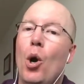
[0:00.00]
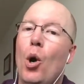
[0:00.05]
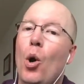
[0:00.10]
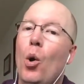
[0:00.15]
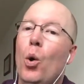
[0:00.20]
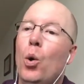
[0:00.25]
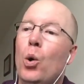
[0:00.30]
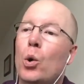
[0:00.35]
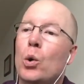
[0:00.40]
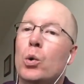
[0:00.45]

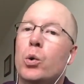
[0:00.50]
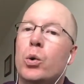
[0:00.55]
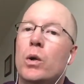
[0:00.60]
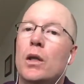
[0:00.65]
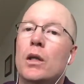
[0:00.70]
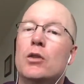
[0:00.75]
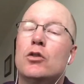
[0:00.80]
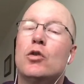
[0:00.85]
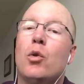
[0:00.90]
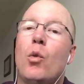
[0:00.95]
Whew,
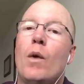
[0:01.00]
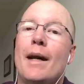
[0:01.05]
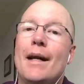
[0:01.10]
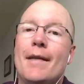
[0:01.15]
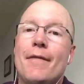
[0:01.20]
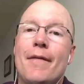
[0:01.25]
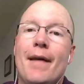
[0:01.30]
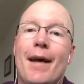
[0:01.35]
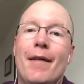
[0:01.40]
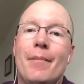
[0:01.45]

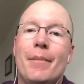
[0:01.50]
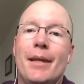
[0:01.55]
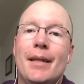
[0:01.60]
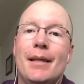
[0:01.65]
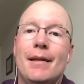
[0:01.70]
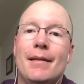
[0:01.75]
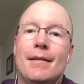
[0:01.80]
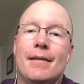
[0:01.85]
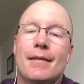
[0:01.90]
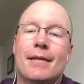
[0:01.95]
25
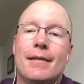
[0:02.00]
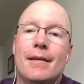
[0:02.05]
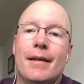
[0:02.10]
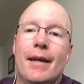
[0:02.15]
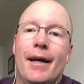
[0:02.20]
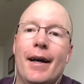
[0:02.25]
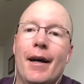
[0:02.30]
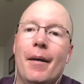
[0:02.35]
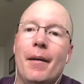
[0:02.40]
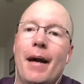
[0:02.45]
minutes.
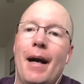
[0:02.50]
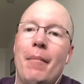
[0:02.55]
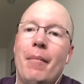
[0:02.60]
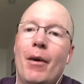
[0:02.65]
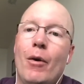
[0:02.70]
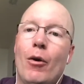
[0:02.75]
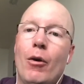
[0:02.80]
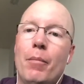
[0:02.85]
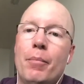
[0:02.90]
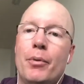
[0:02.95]
I'm my
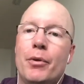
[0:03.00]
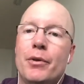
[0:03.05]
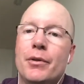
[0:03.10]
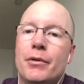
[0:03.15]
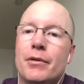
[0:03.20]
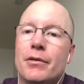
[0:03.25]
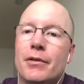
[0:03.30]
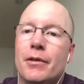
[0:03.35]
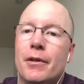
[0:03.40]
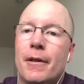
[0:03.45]
own
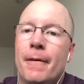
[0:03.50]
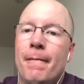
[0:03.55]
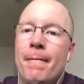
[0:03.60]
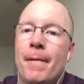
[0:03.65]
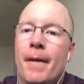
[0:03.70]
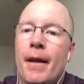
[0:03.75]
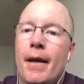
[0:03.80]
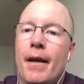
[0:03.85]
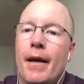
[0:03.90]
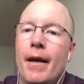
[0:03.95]
producer.
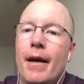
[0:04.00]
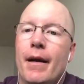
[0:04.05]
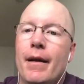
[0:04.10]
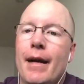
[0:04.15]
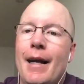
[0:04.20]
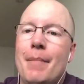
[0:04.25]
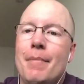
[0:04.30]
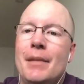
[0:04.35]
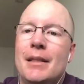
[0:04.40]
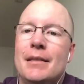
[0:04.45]

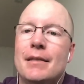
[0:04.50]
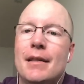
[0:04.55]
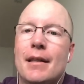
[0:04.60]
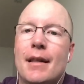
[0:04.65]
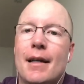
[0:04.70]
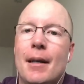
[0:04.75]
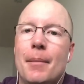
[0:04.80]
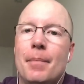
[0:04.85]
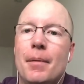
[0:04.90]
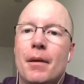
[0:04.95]
I missed a
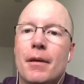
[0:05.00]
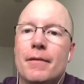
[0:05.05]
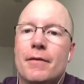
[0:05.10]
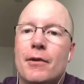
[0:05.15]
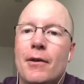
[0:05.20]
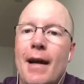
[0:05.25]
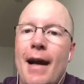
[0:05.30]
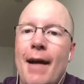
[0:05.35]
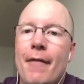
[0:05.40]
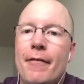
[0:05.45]
couple of
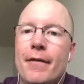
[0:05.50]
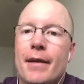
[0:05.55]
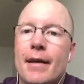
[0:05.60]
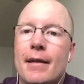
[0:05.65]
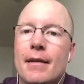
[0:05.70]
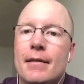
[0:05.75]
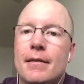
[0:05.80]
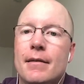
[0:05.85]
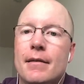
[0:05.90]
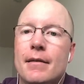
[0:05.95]

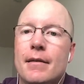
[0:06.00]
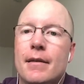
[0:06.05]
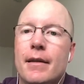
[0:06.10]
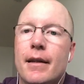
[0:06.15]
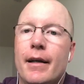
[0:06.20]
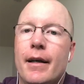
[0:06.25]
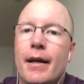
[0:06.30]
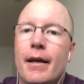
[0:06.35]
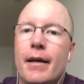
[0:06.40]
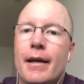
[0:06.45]
graphics,
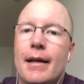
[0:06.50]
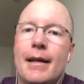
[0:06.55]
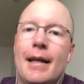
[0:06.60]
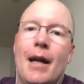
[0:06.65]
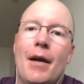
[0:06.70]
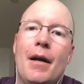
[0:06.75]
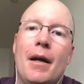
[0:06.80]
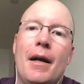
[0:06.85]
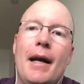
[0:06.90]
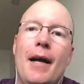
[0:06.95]
and
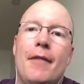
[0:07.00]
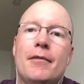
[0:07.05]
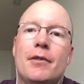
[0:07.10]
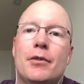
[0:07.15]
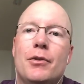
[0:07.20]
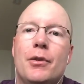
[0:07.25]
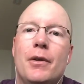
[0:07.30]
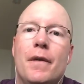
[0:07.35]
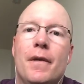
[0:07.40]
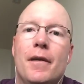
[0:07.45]
now I have to
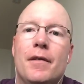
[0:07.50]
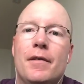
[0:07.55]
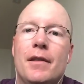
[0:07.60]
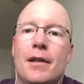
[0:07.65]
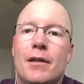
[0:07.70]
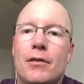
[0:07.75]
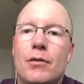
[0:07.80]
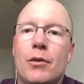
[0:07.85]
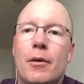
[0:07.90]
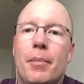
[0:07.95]
turn this
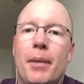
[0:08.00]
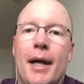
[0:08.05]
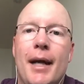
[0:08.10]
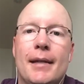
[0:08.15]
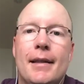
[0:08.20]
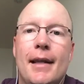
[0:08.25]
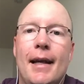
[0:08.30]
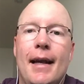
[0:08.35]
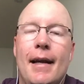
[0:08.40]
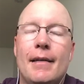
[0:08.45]
into a
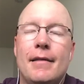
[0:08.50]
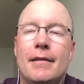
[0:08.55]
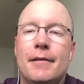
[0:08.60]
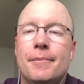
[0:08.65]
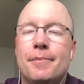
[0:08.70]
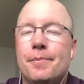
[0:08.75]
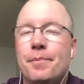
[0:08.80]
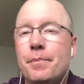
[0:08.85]
podcast.